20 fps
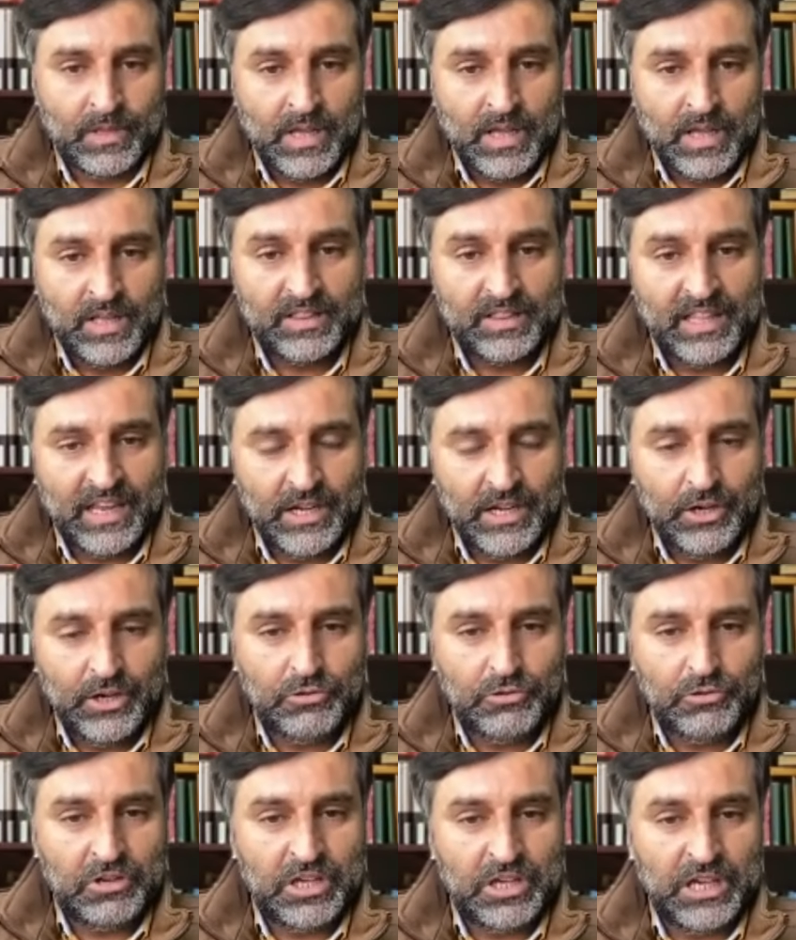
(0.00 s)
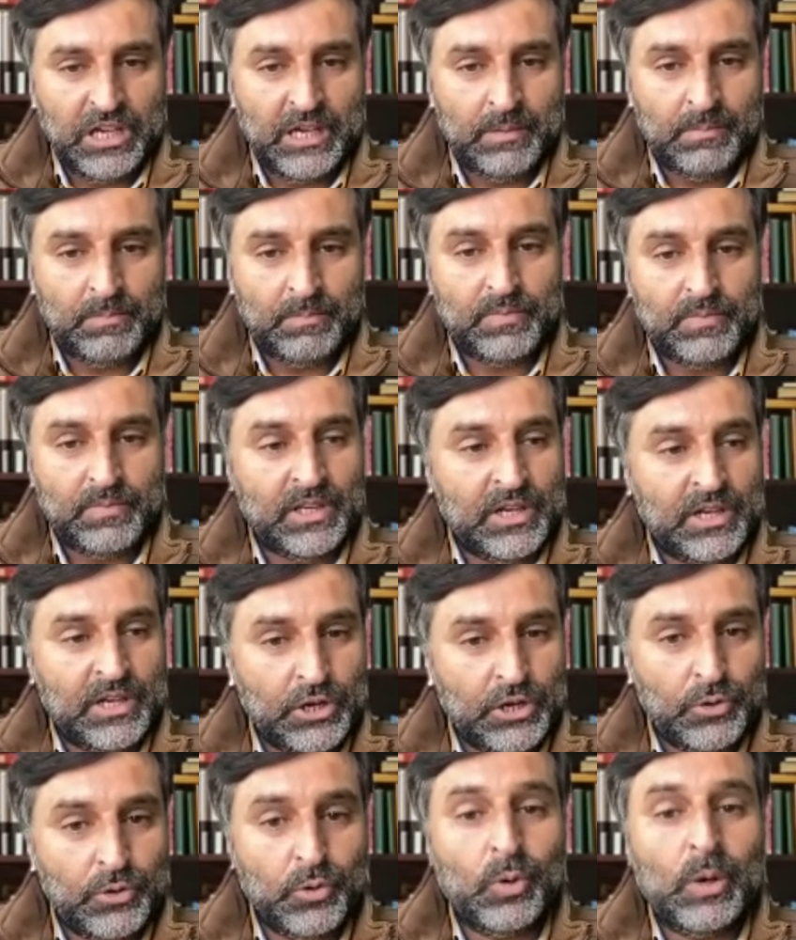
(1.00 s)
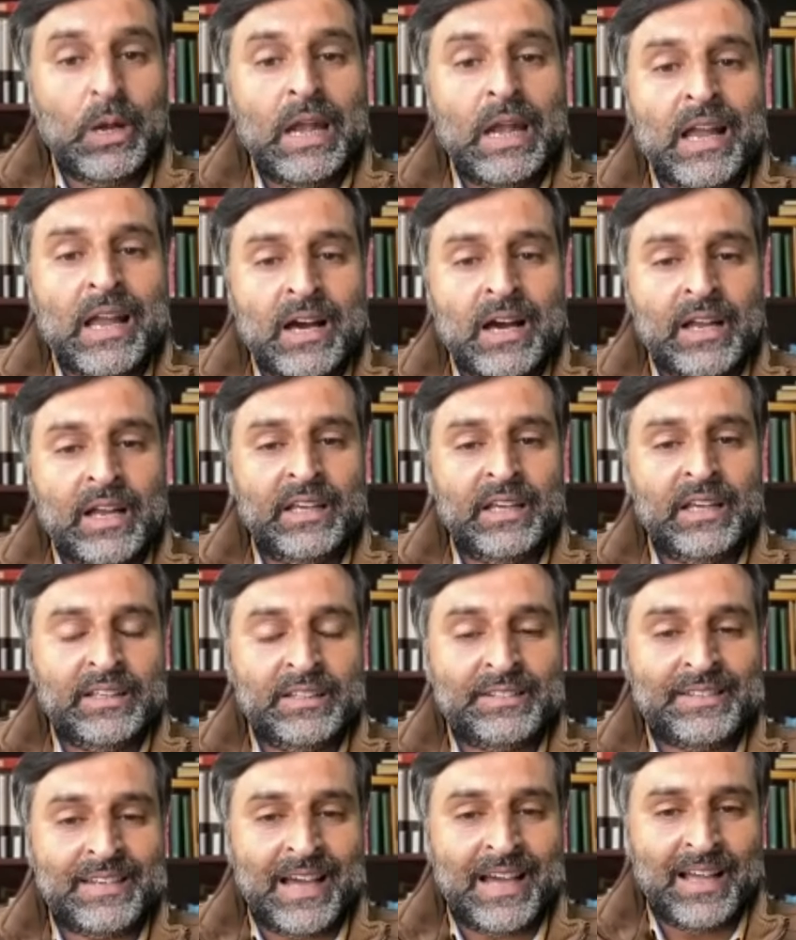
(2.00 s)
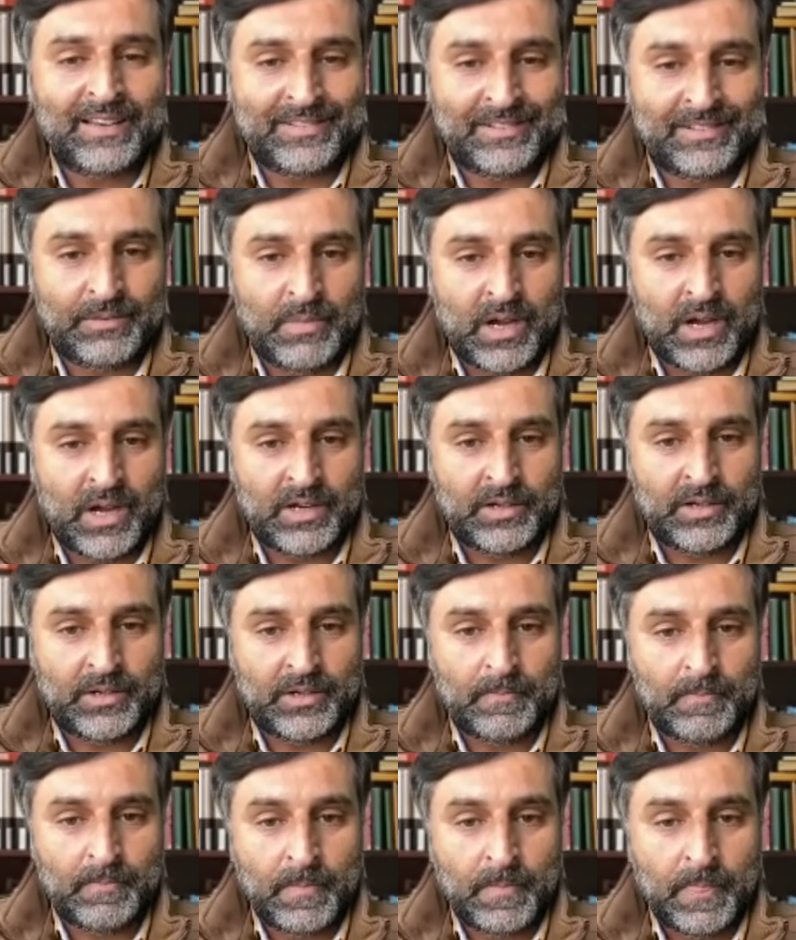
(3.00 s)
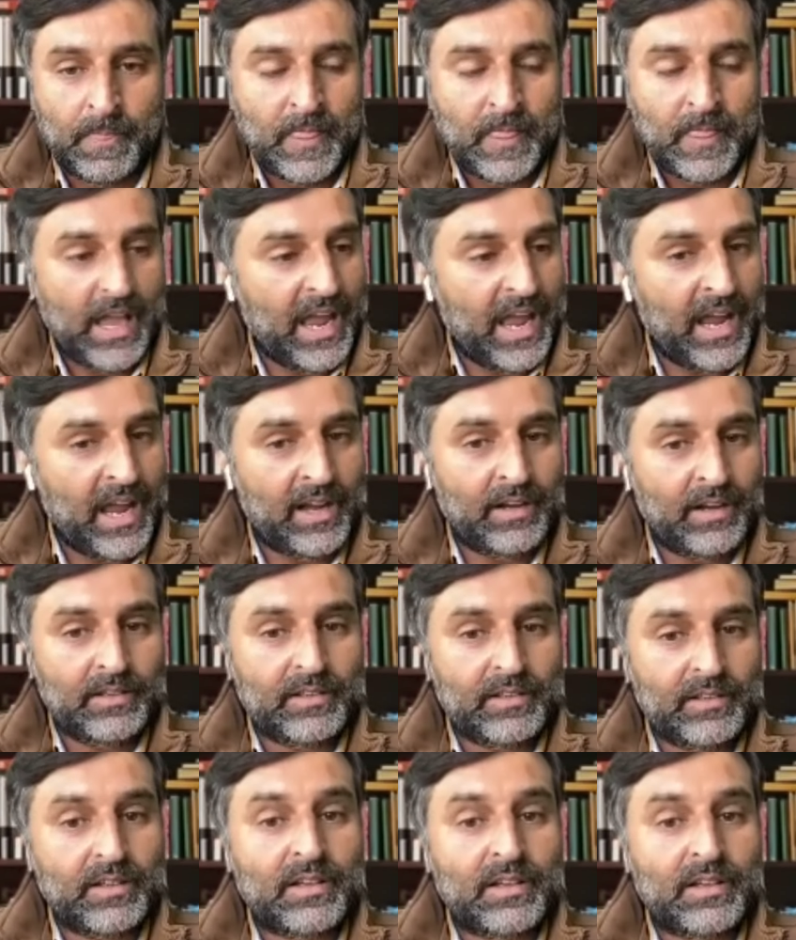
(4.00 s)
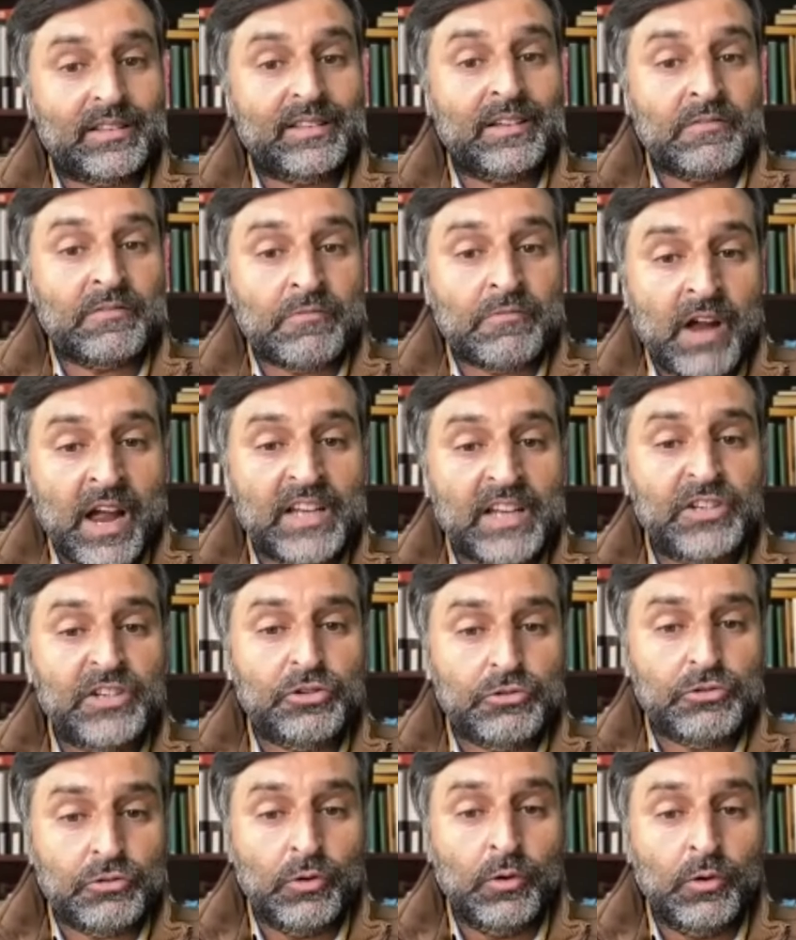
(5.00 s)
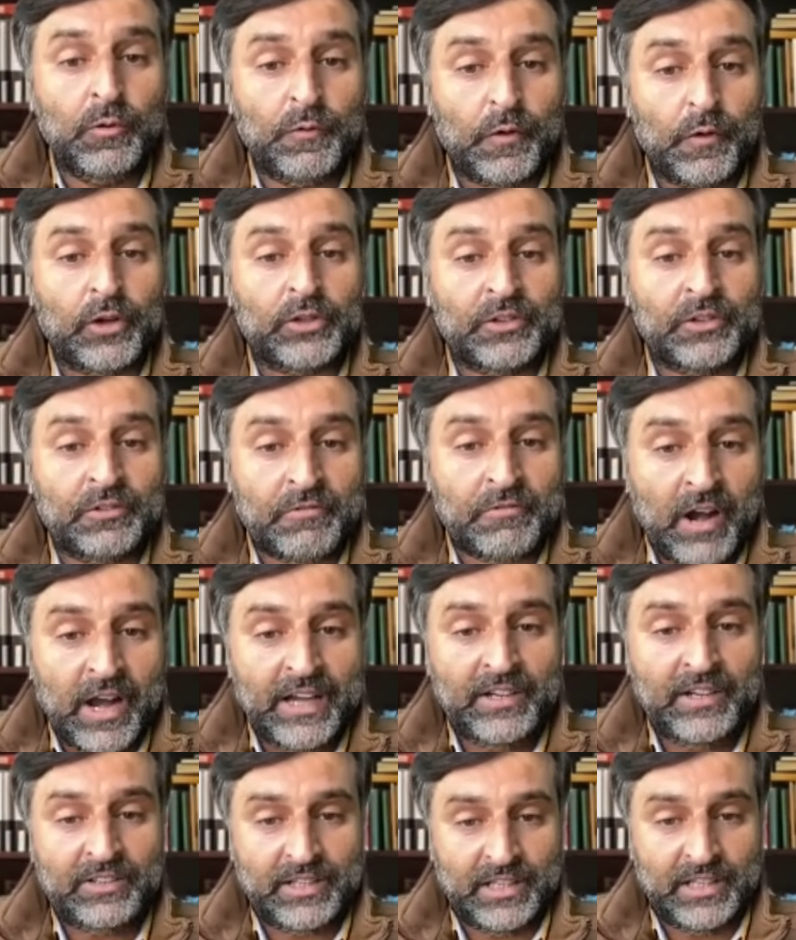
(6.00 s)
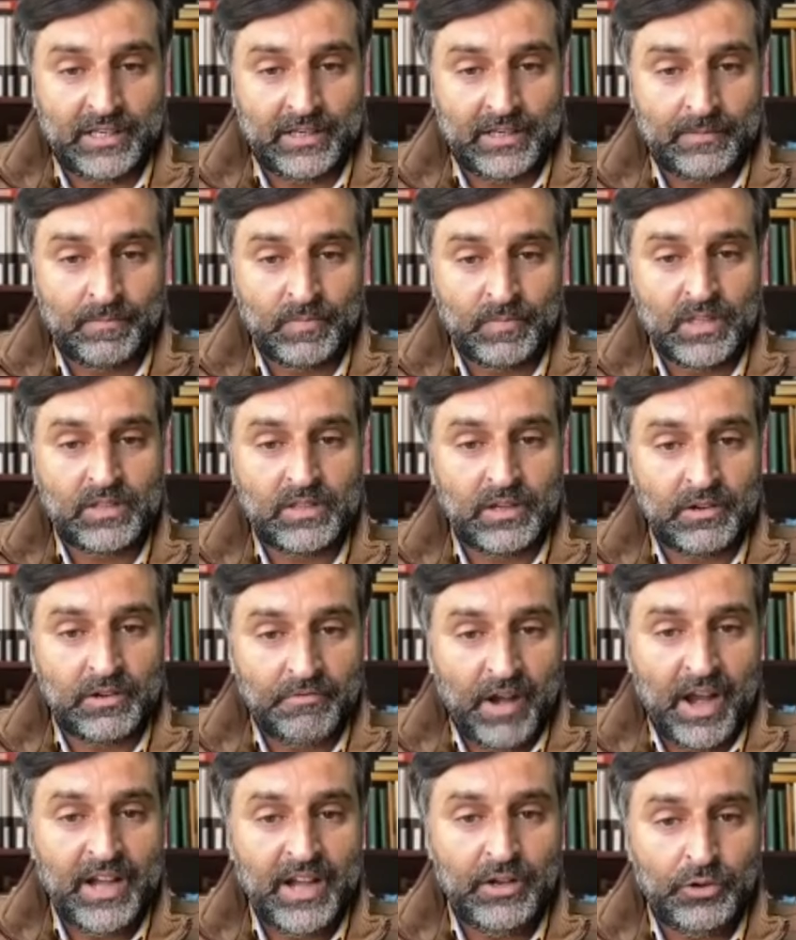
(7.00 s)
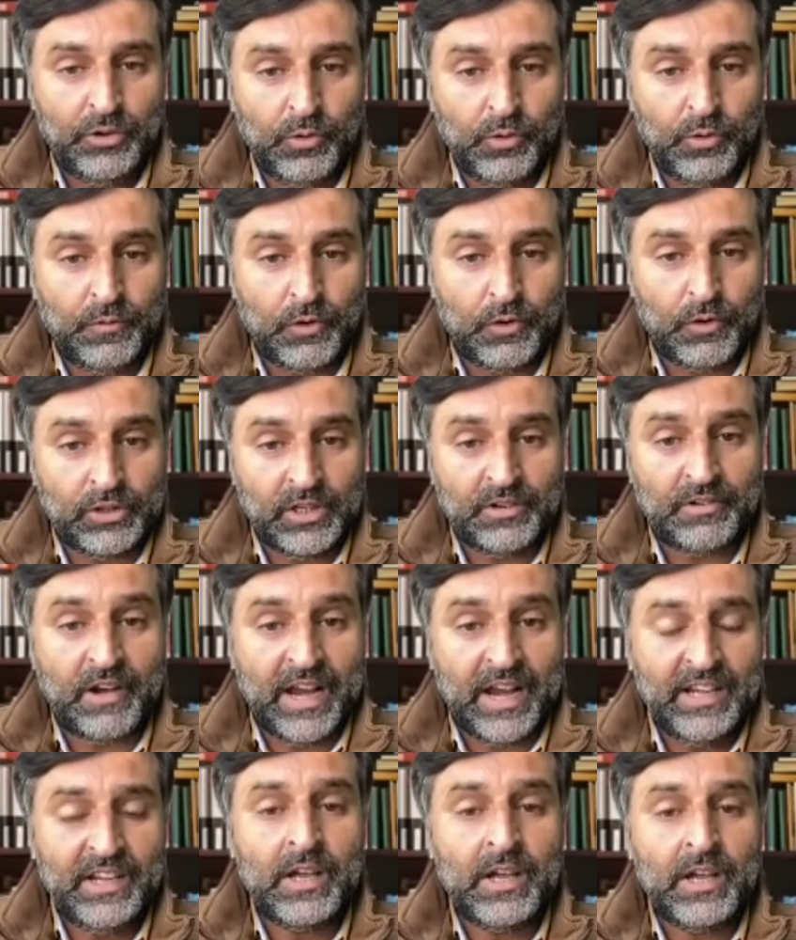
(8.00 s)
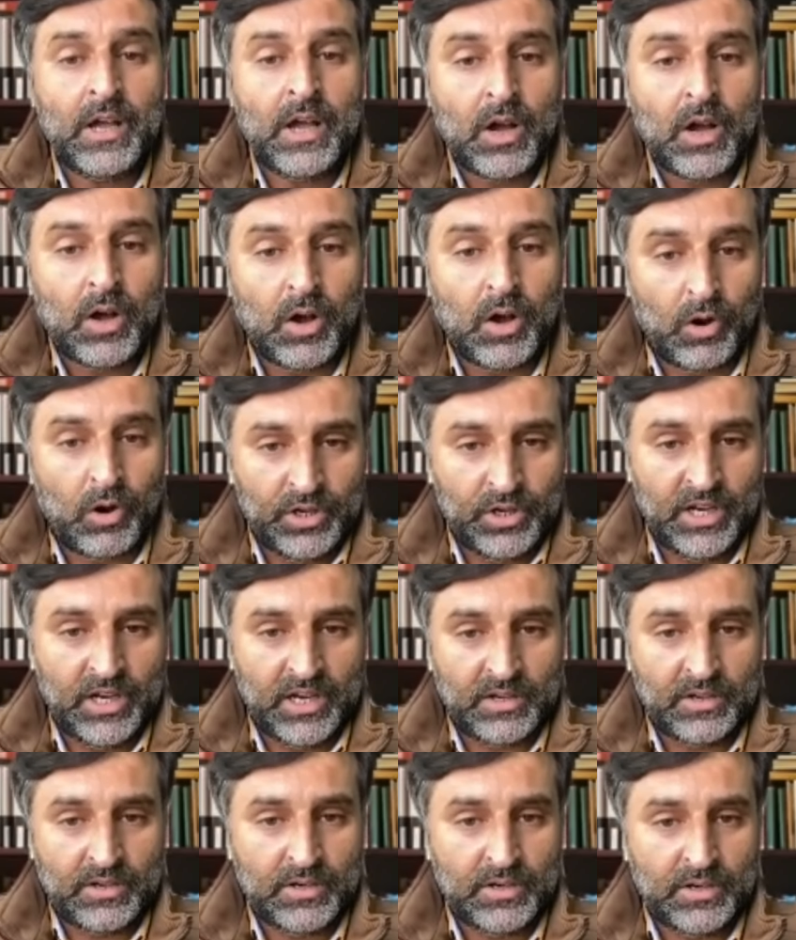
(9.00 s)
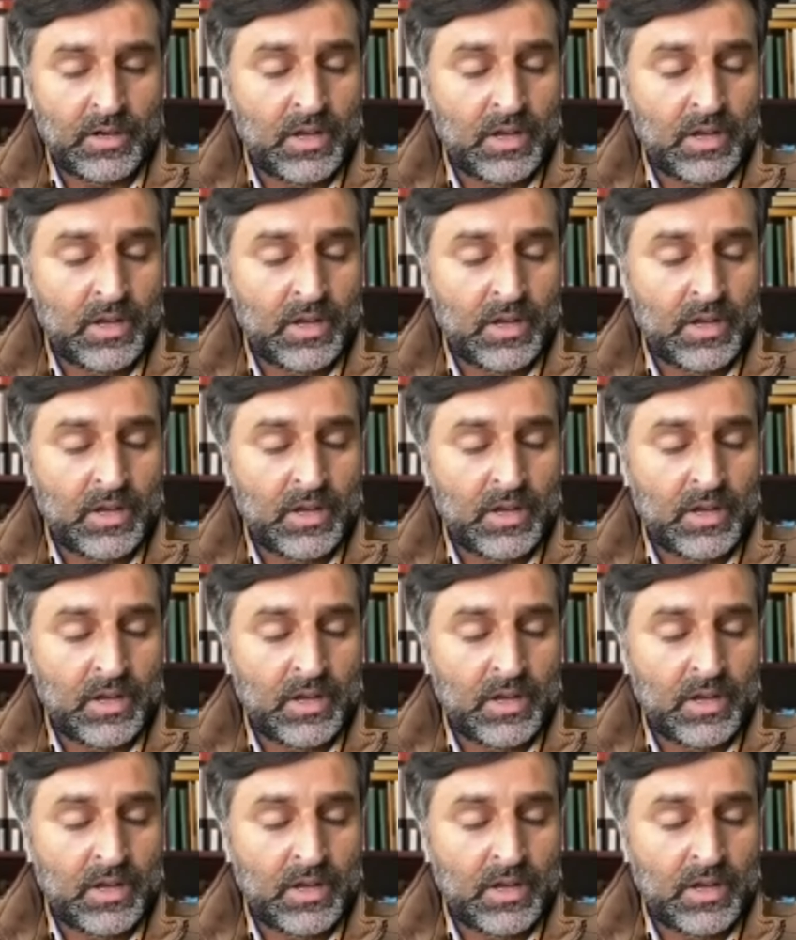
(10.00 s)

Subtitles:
They need to keep the new learning styles in mind, and the right tool for the right thing, the right tool for the right content.